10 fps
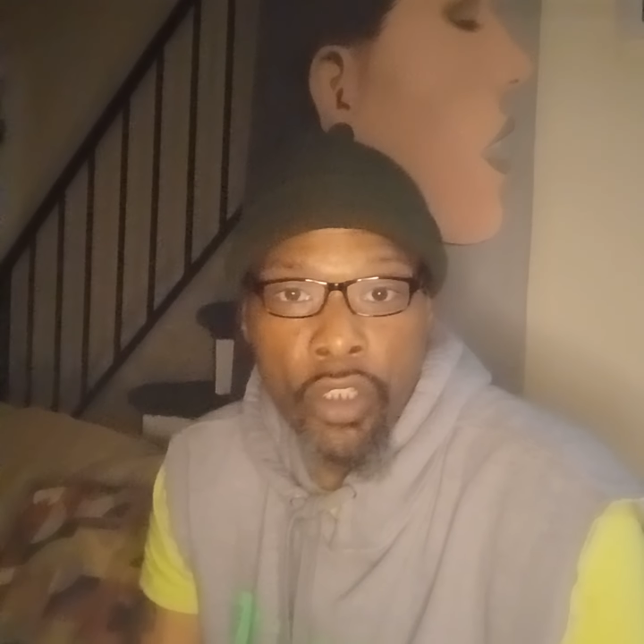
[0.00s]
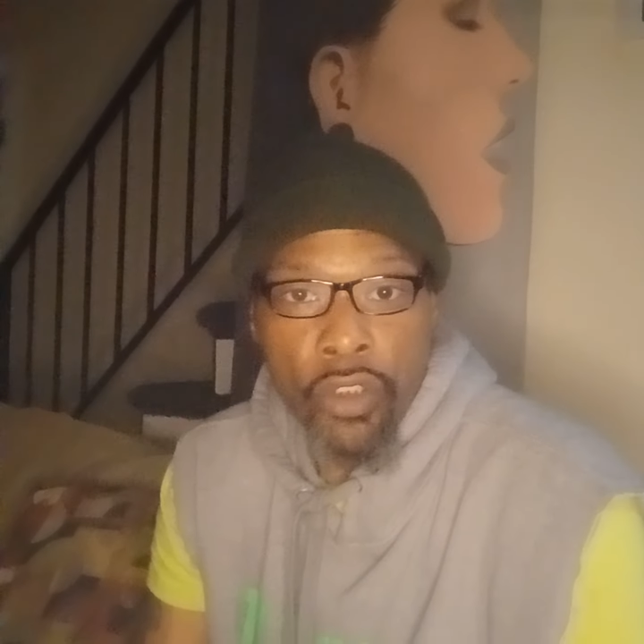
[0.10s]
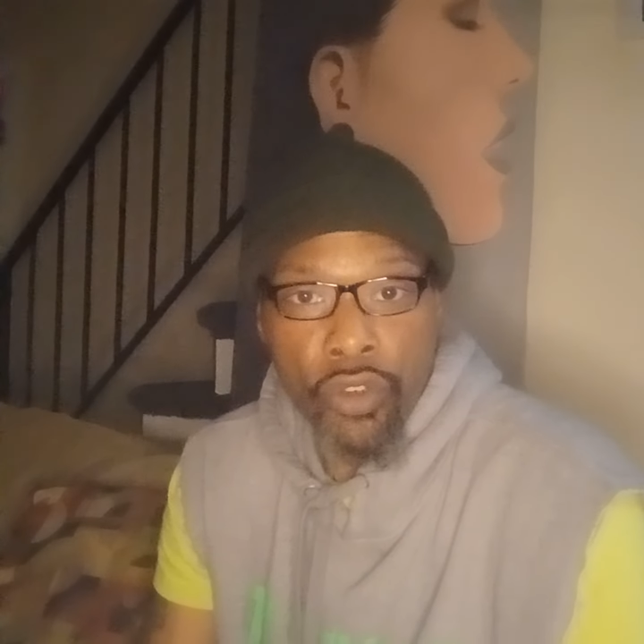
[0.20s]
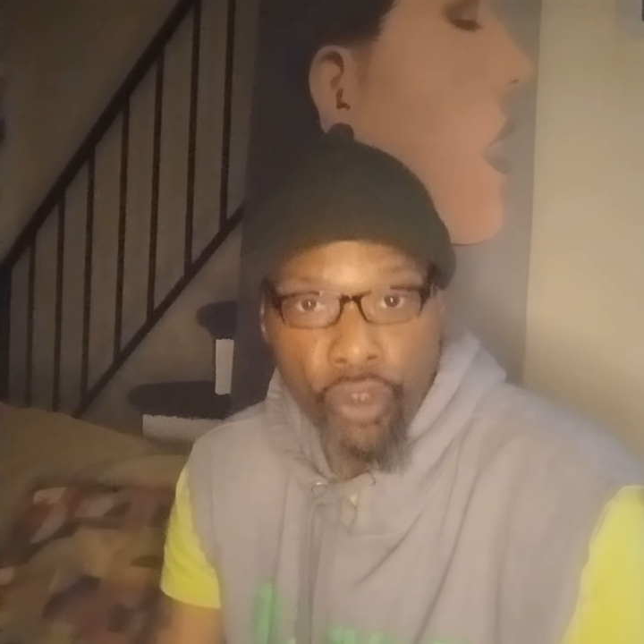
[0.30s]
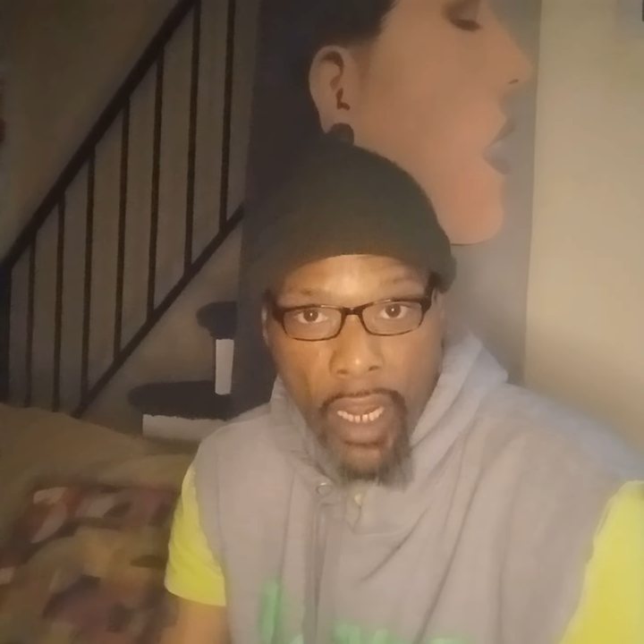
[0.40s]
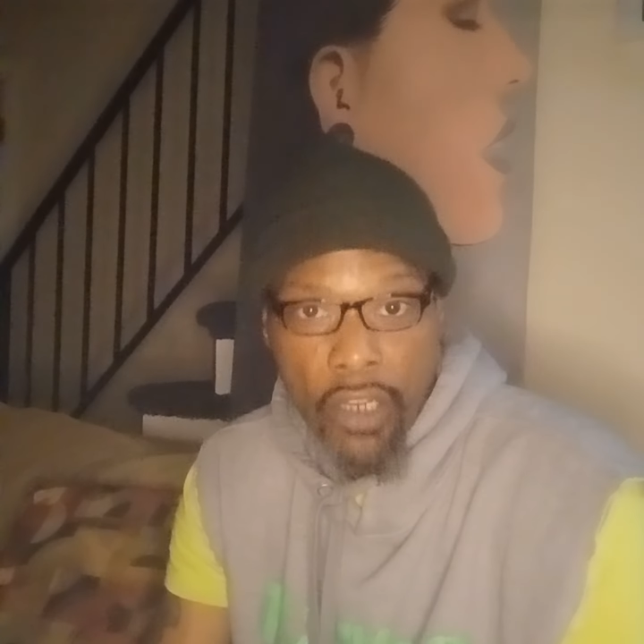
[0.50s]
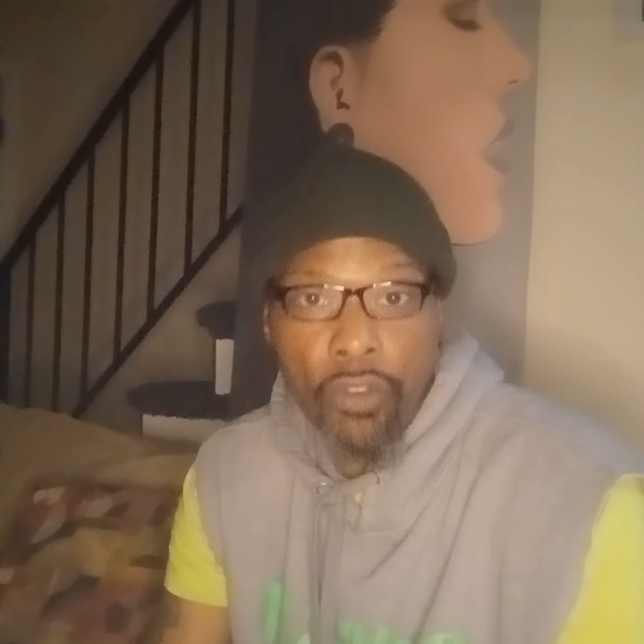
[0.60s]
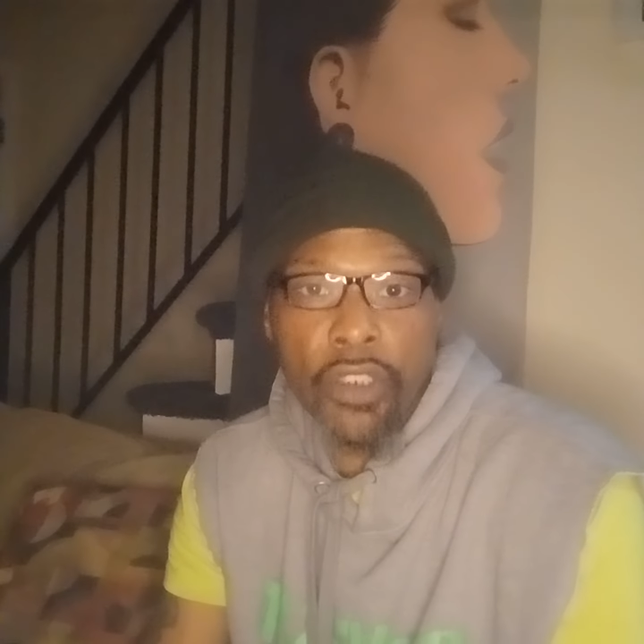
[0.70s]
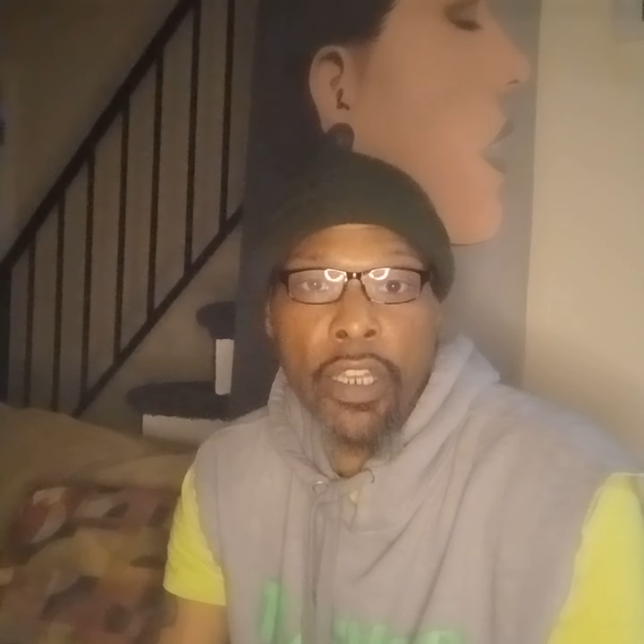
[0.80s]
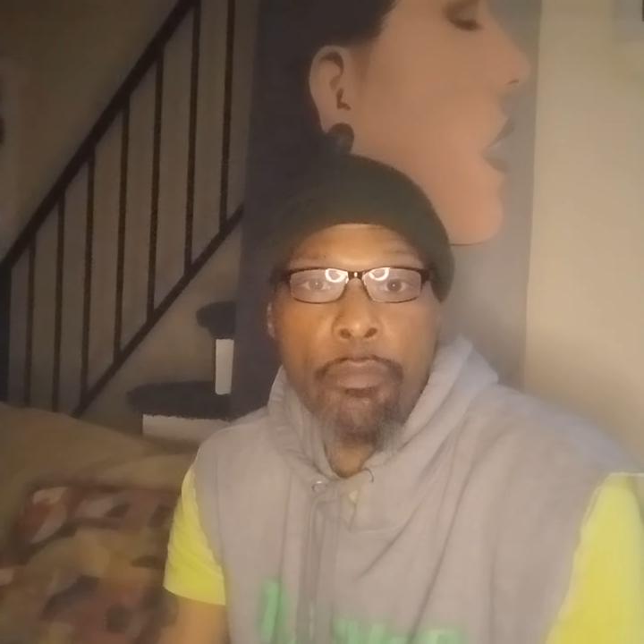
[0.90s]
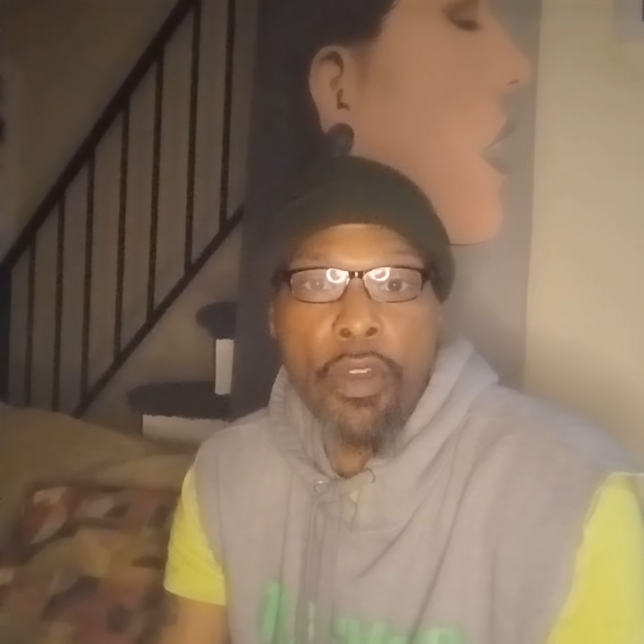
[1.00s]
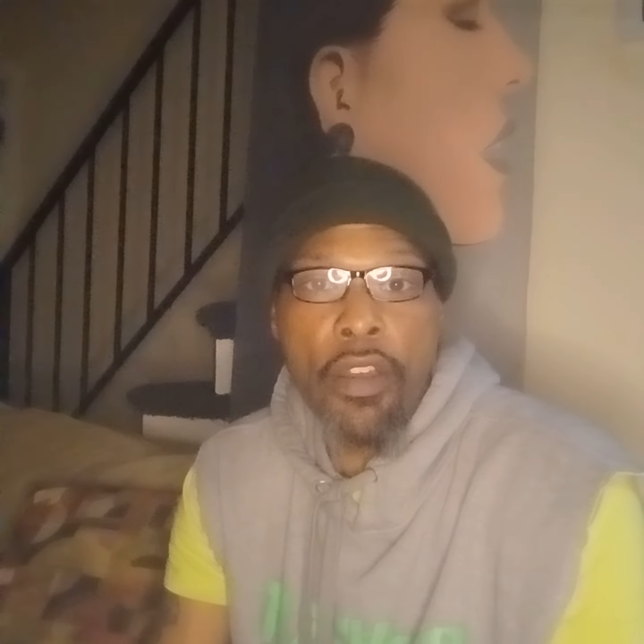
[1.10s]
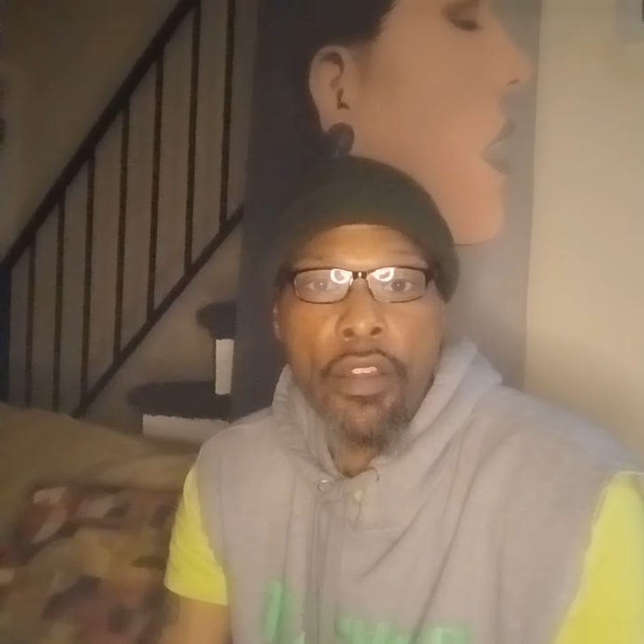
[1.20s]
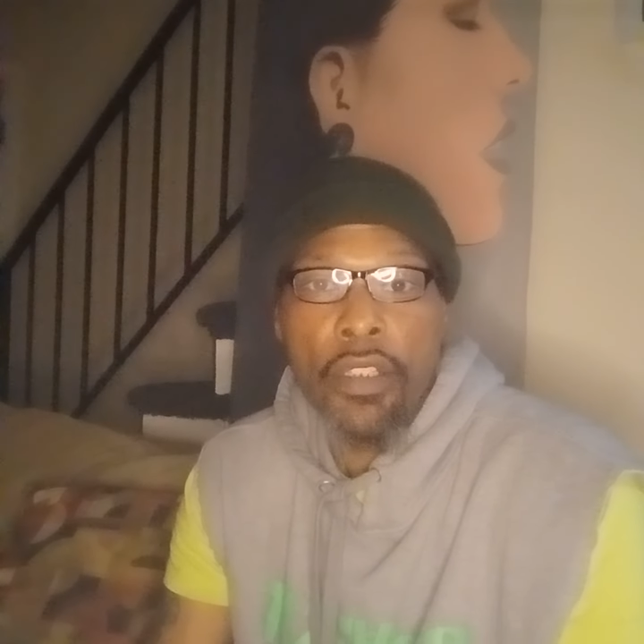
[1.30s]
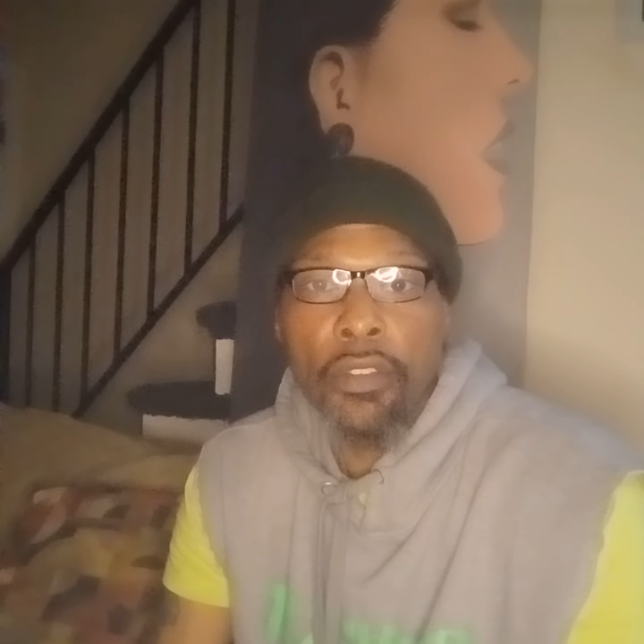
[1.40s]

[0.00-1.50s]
You try and go to Dunbar?